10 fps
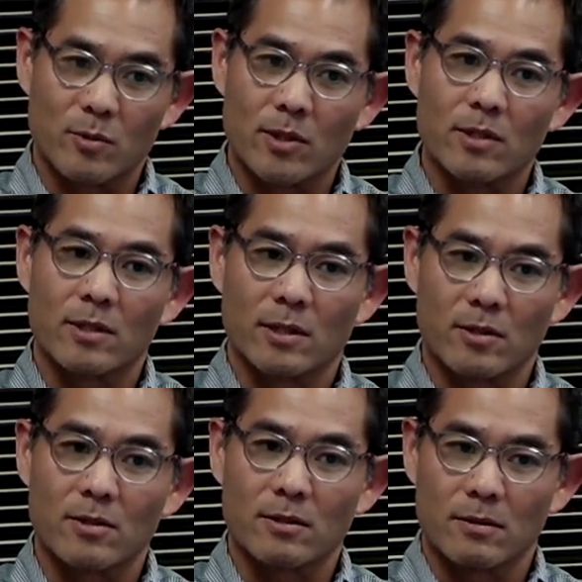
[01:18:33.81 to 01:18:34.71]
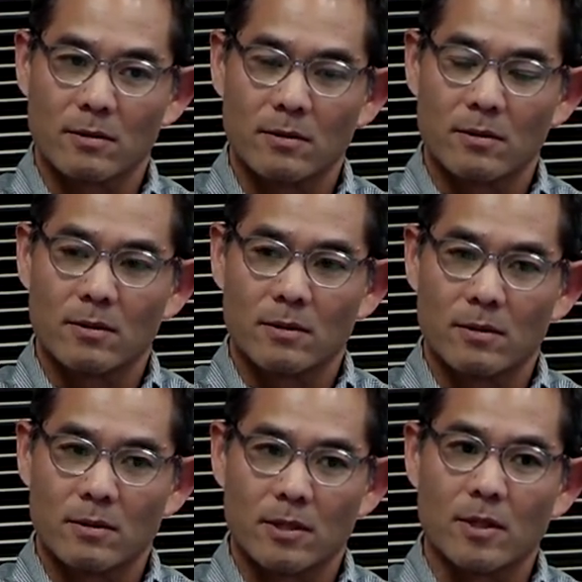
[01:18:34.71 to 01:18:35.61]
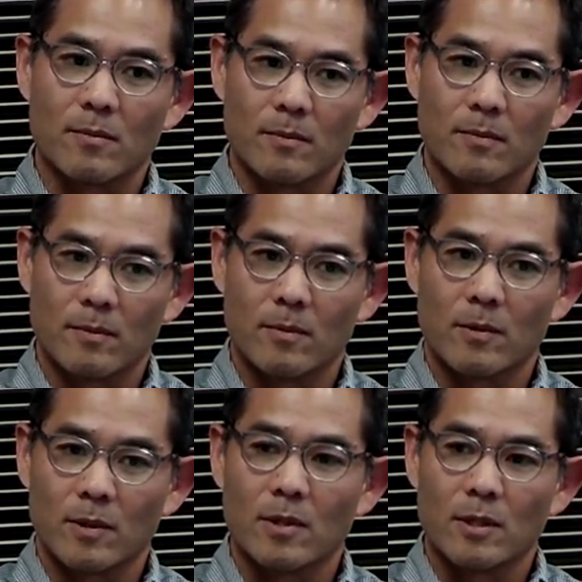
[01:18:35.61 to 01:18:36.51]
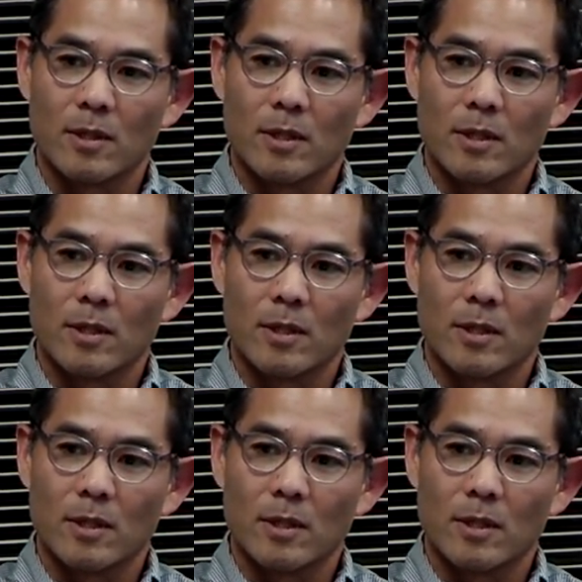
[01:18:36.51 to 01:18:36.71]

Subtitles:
What? We don't have something currently on that.